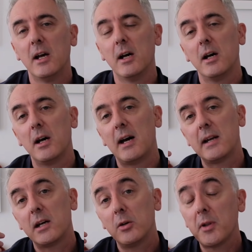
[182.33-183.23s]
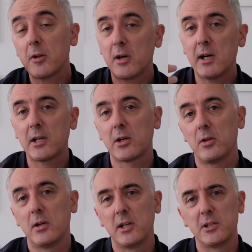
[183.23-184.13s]
Uh, and I also hike a
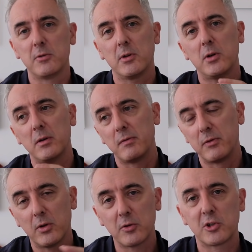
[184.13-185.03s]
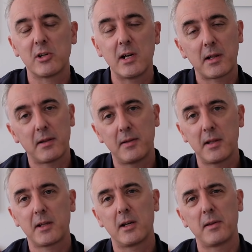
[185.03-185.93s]
lot. I do a lot of long treks,
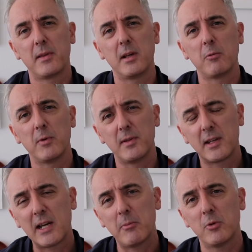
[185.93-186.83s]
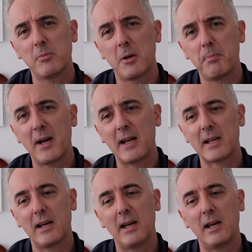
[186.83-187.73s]
this kind of thing, with the camera on my back.
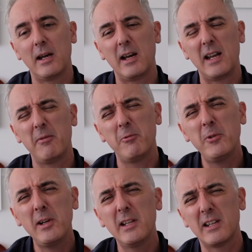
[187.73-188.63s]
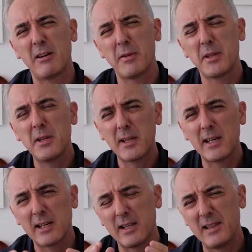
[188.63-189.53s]
Uh, and really, I was just
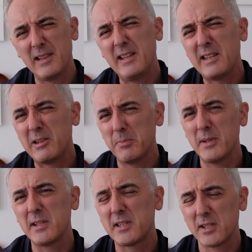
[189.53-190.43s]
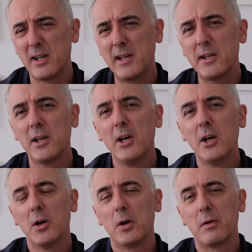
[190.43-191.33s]
getting a little bit side
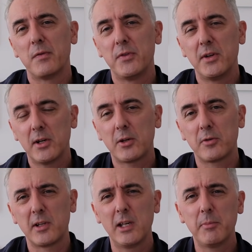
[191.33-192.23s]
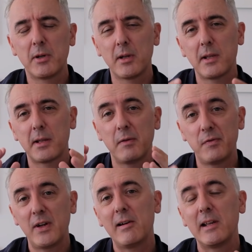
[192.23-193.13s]
of the Nikon gear because it's a
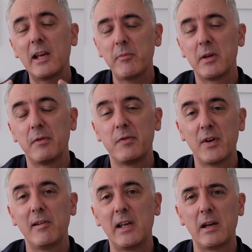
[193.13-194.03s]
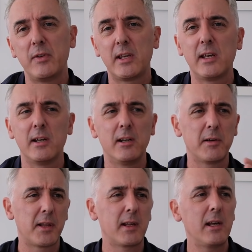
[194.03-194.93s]
very, it gave me a very heavy kit. Now
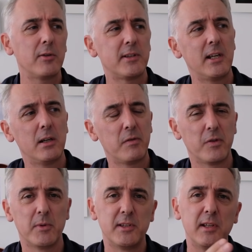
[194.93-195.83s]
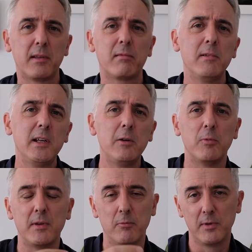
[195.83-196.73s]
I'd scaled down from a D3
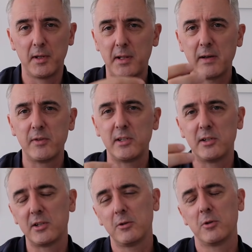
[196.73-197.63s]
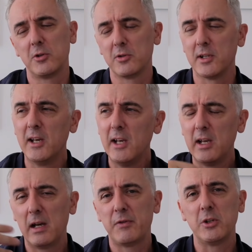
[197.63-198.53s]
with, with a 70 to 200
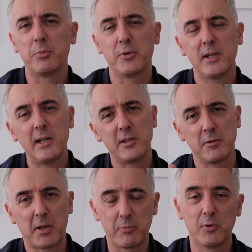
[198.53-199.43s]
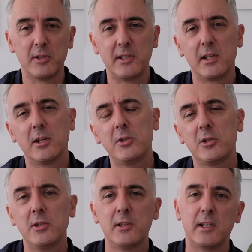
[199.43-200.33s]
f2.8 to a smaller
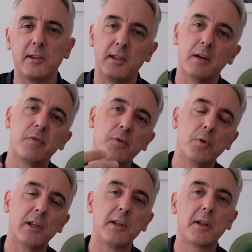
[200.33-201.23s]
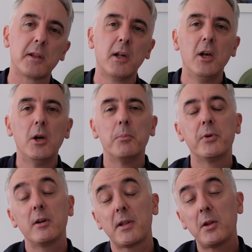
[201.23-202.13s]
D800 and the f4 lenses,
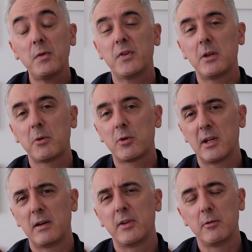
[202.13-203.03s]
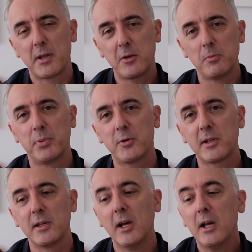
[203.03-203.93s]
but I was still finding them quite heavy, they were still
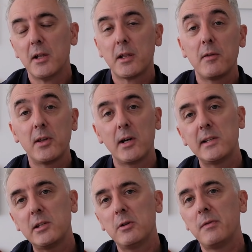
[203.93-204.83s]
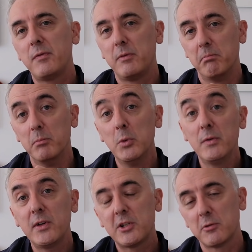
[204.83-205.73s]
bulky. So the idea of
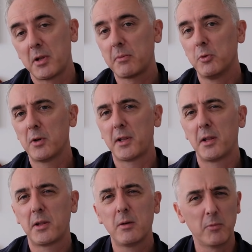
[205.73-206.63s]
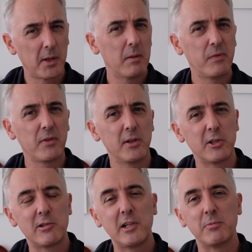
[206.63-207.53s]
moving to a smaller system was something that
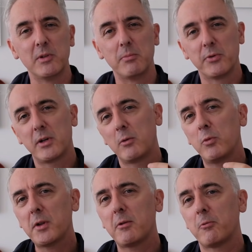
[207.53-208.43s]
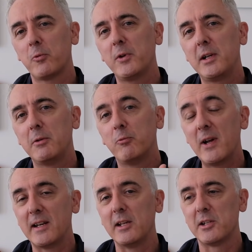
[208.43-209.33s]
intrigued me, but I wasn't really
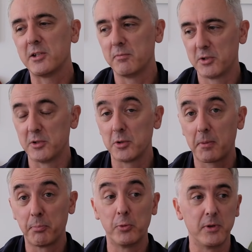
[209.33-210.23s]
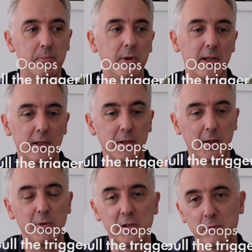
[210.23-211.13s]
ready to, to just pull the bullet and
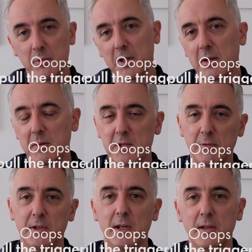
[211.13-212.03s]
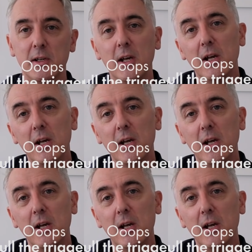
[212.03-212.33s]
switch from one system to another